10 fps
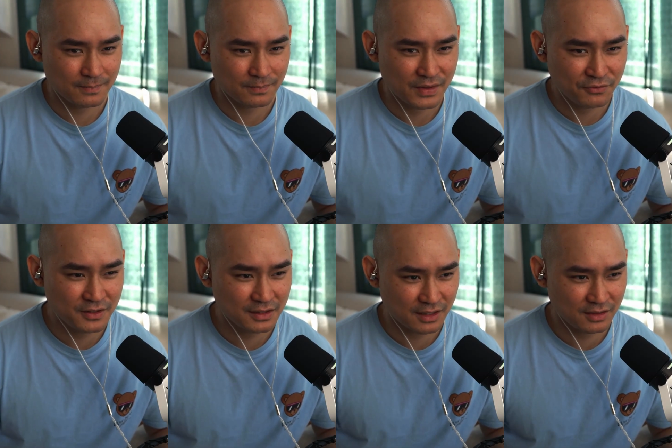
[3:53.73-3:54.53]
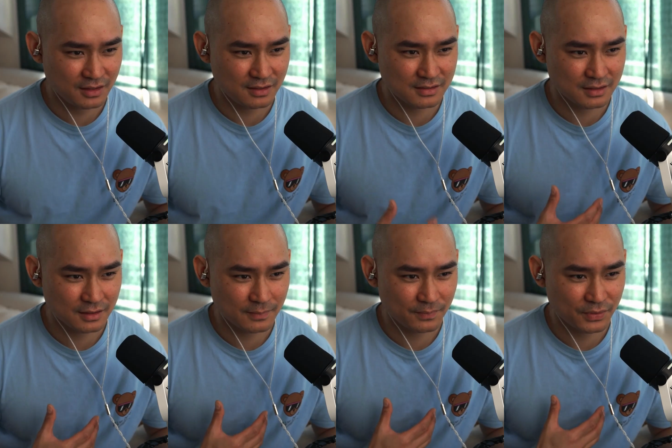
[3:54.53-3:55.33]
they feel like this
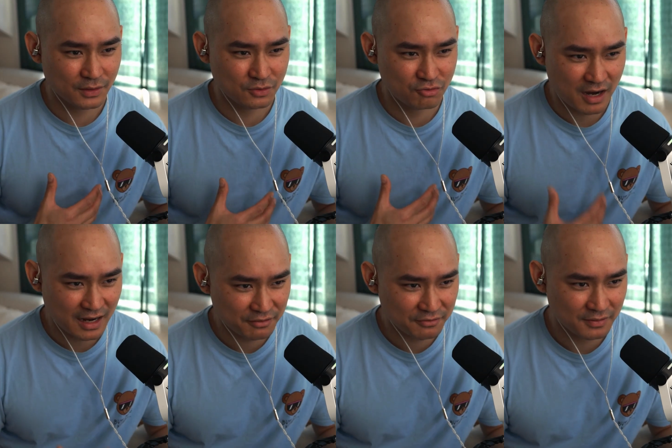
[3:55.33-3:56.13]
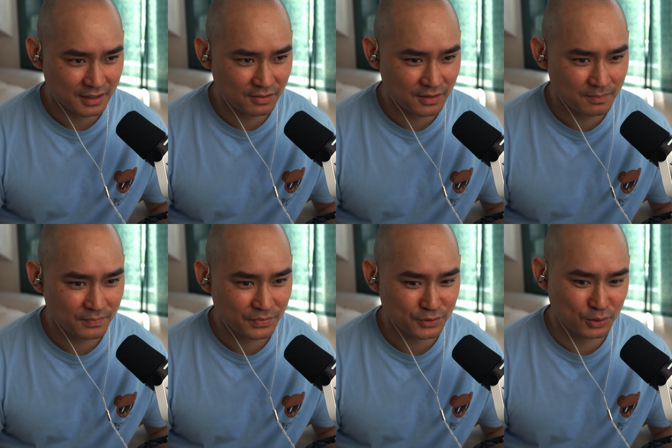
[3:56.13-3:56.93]
drive in them
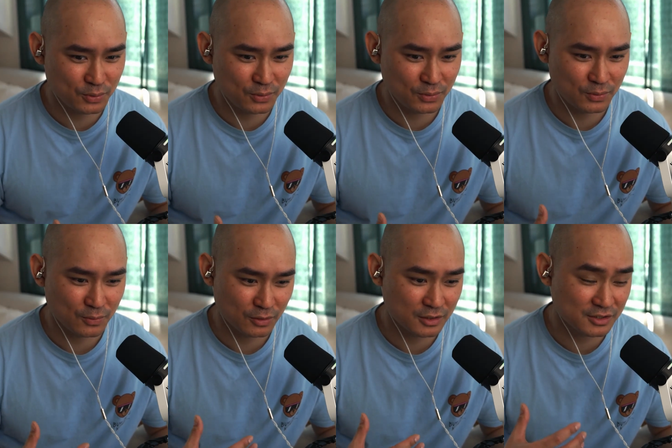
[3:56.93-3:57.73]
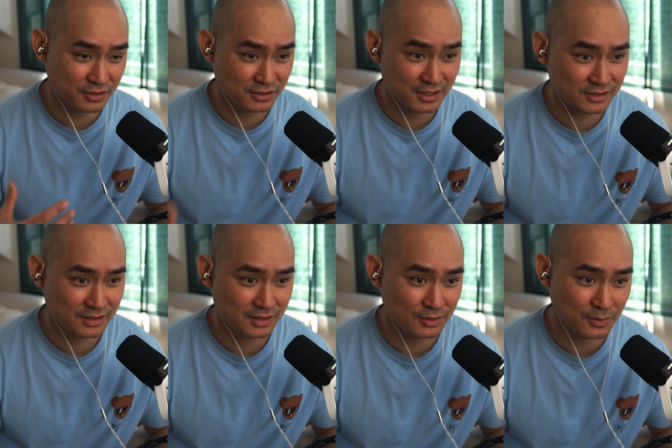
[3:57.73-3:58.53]
towards success
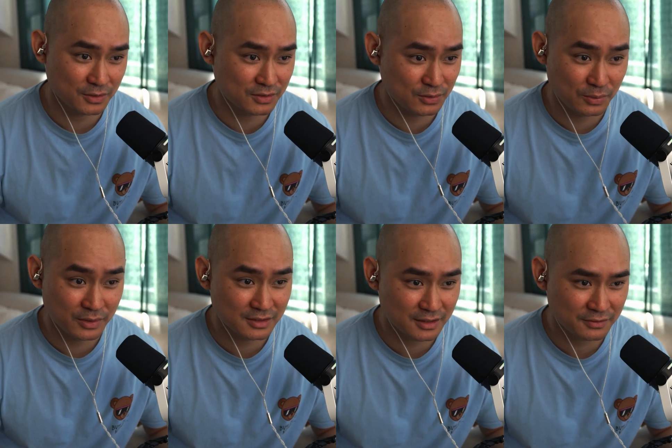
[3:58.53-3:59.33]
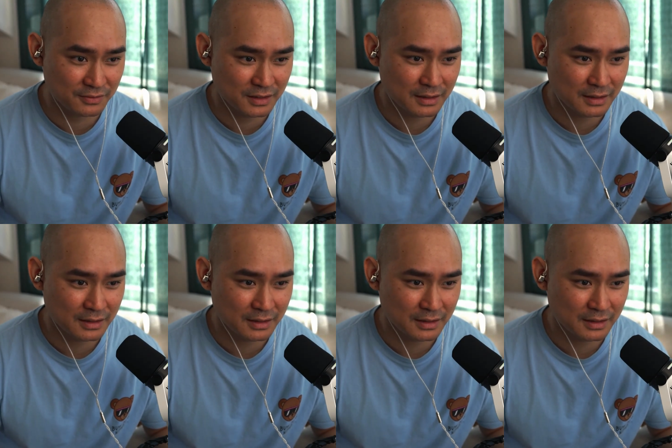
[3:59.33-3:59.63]
and towards doing stuff.